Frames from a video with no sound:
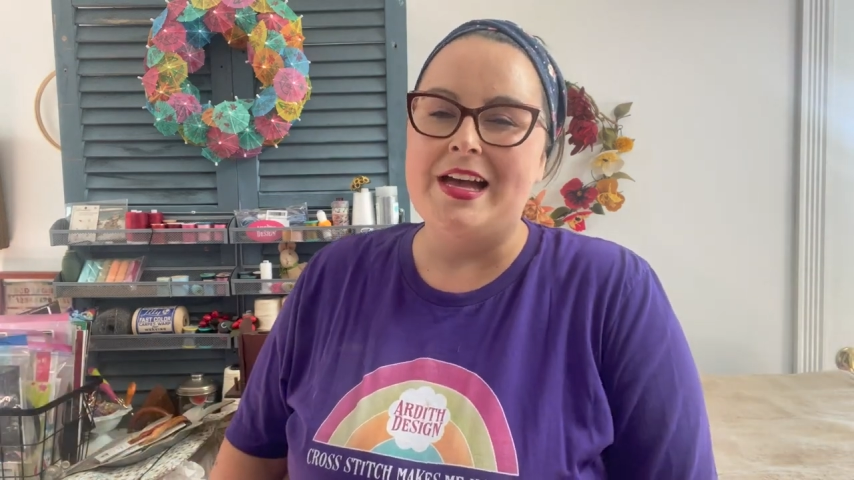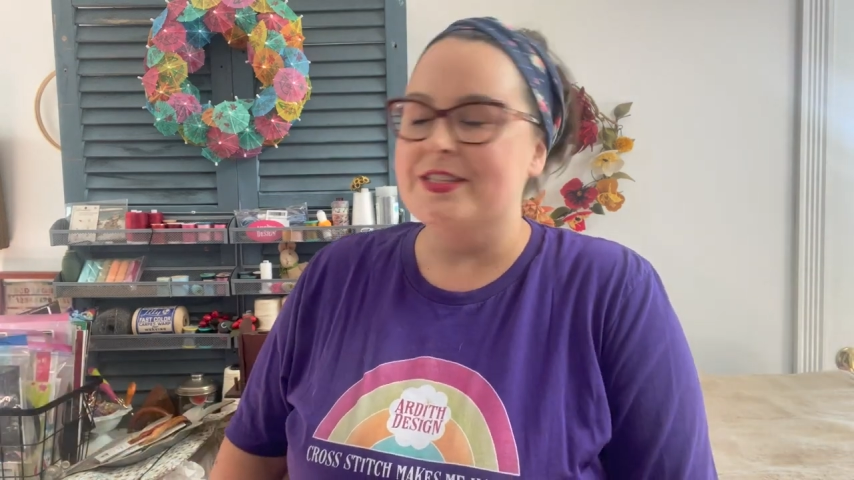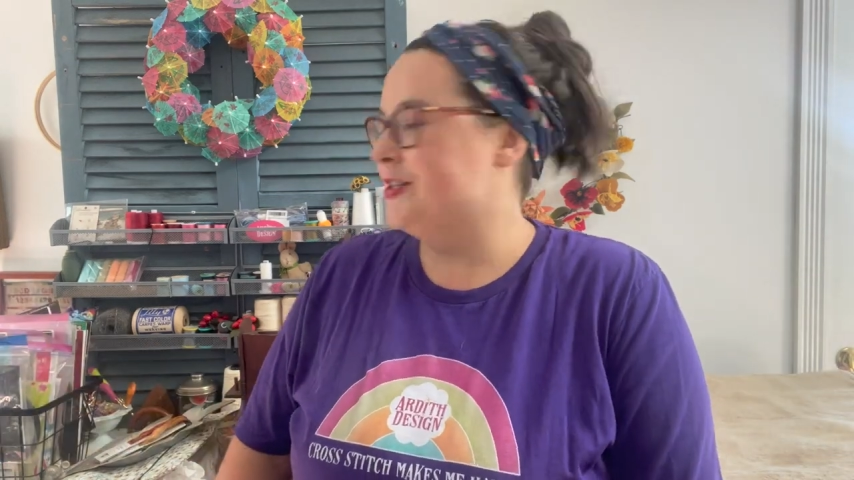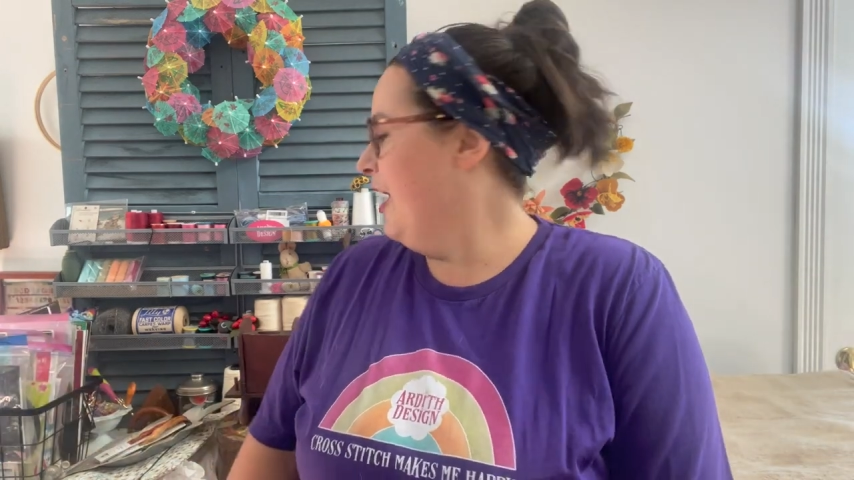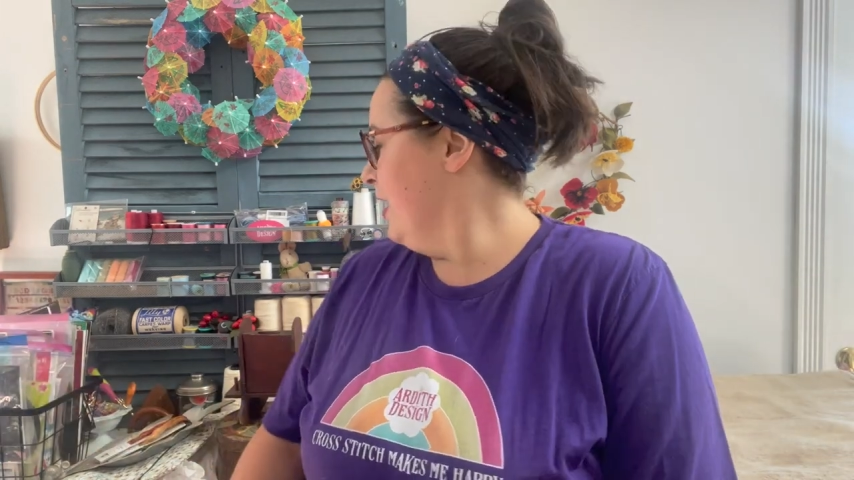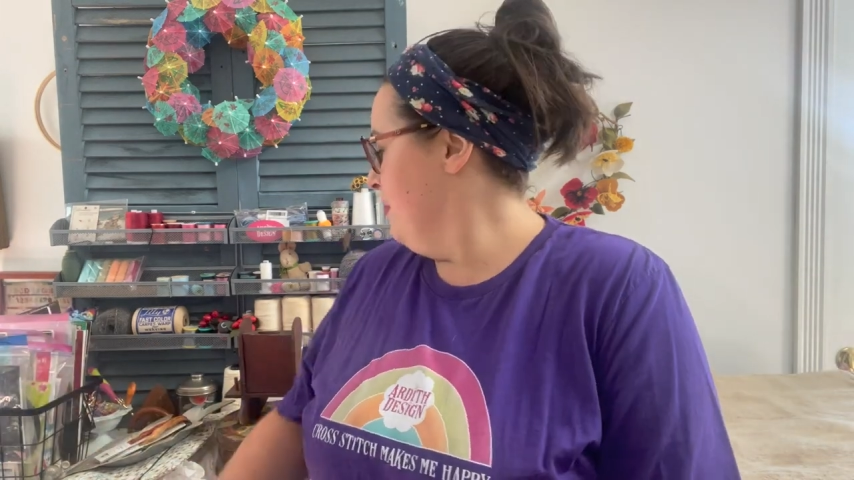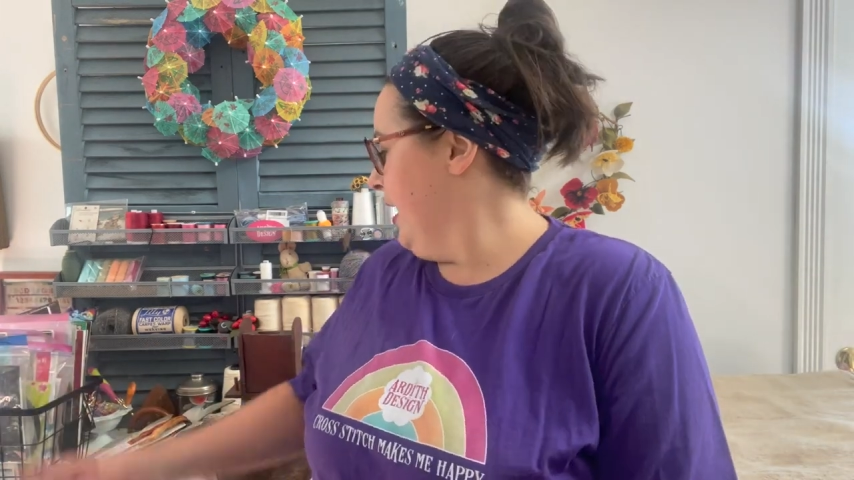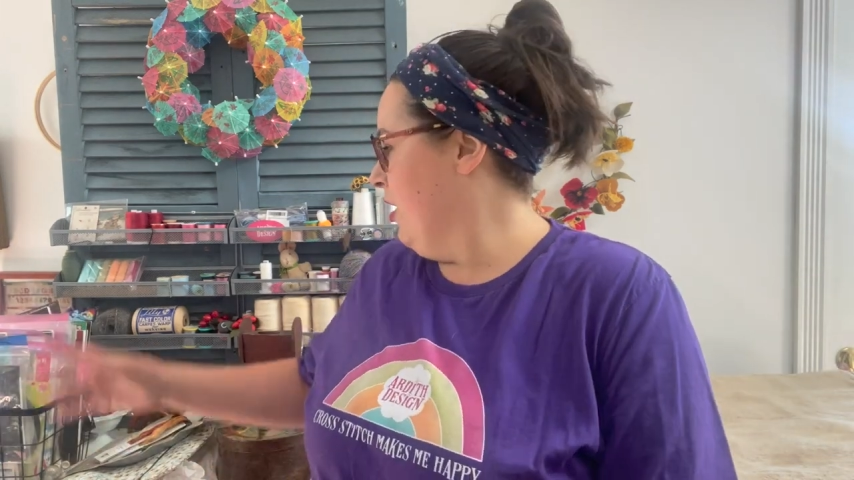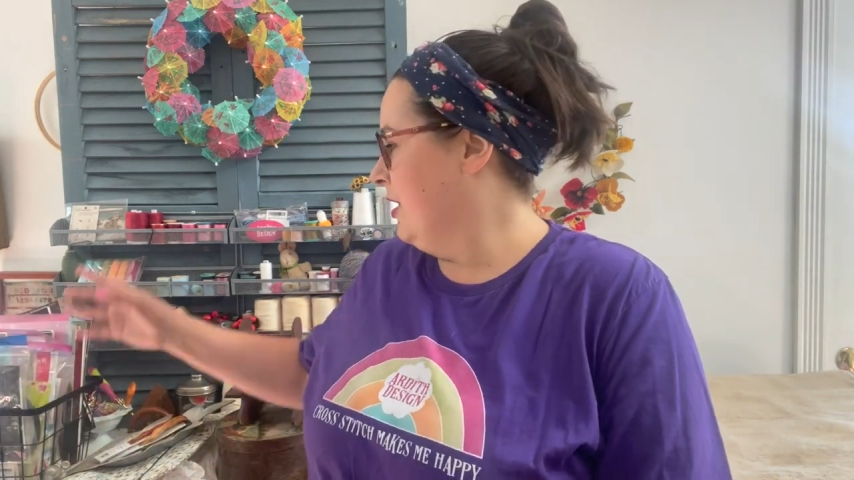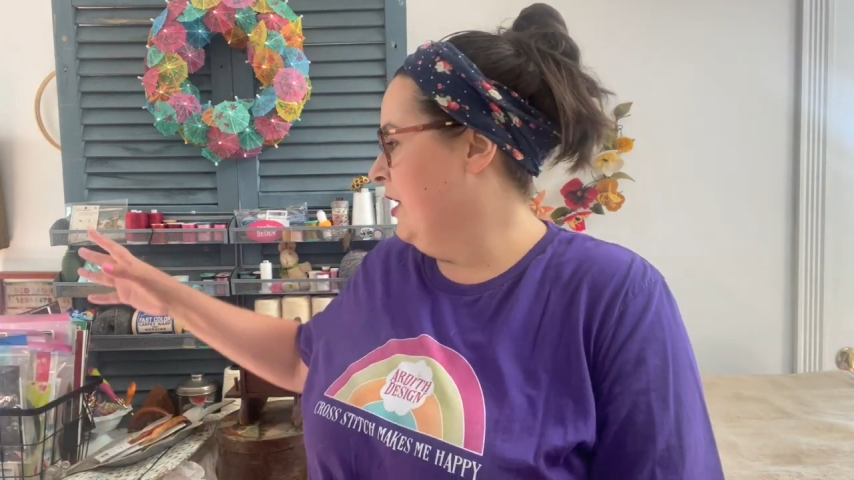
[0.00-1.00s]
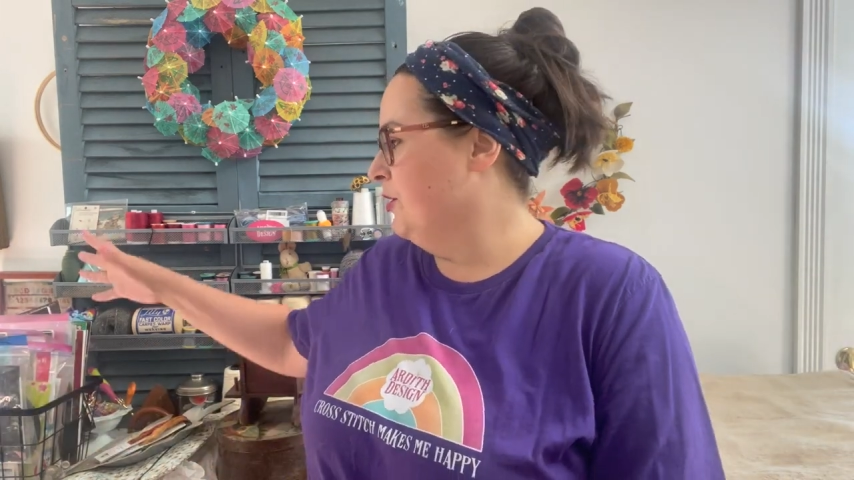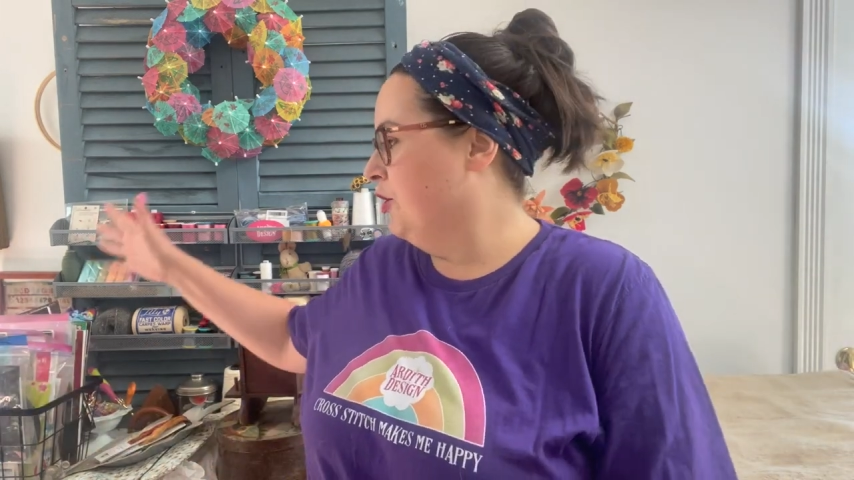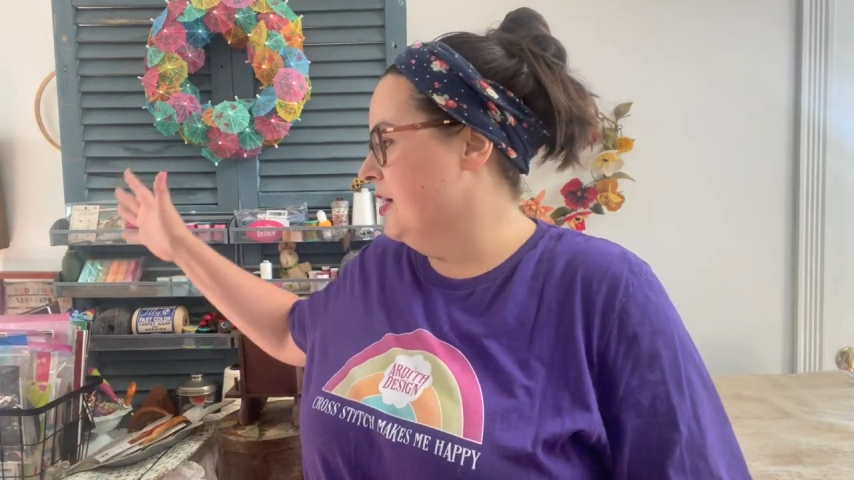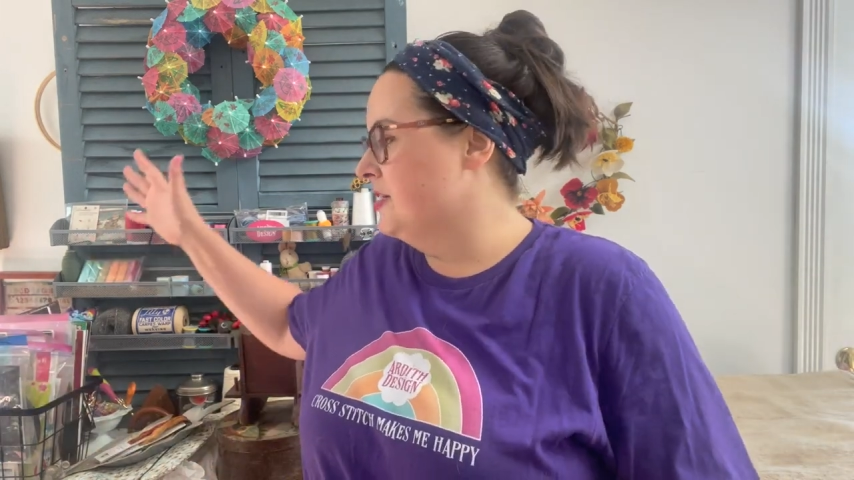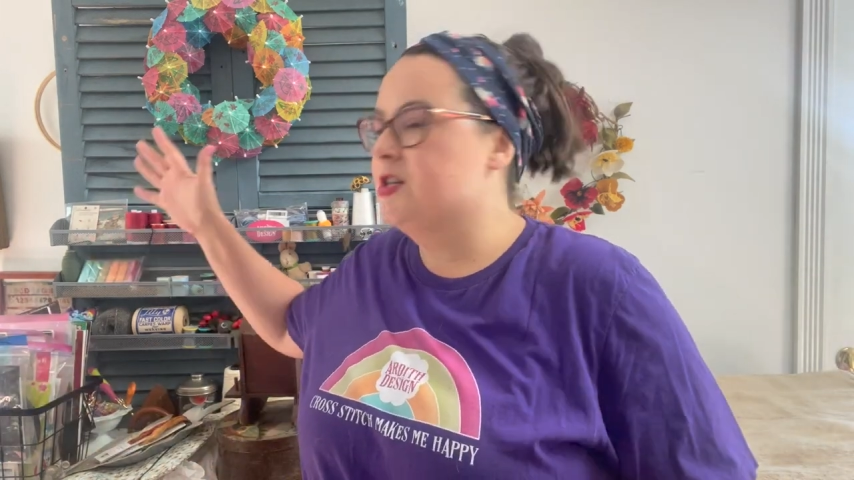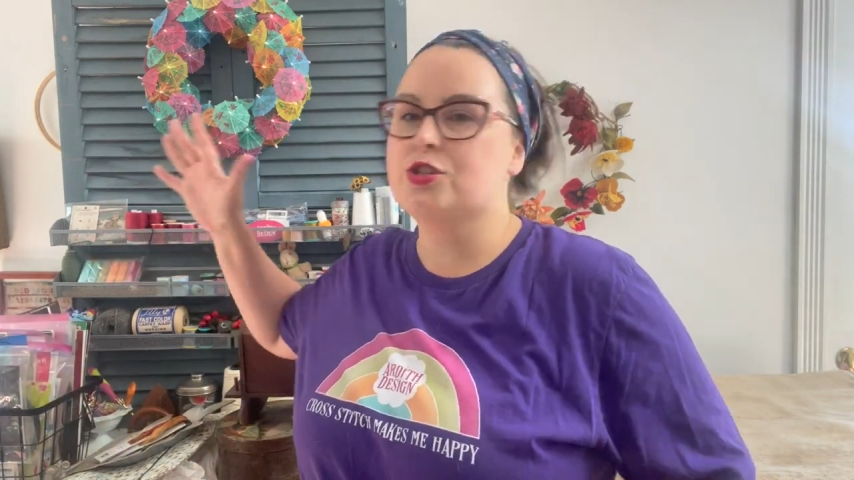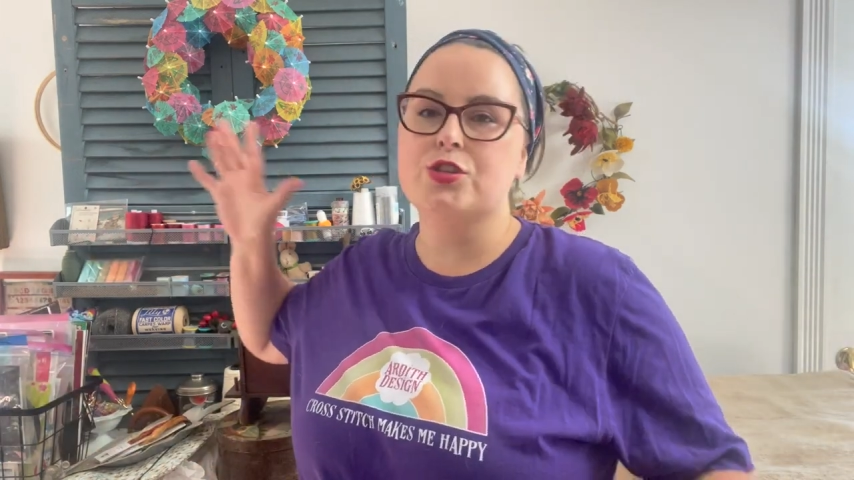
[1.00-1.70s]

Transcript: to talk about Counted Cross Stitch.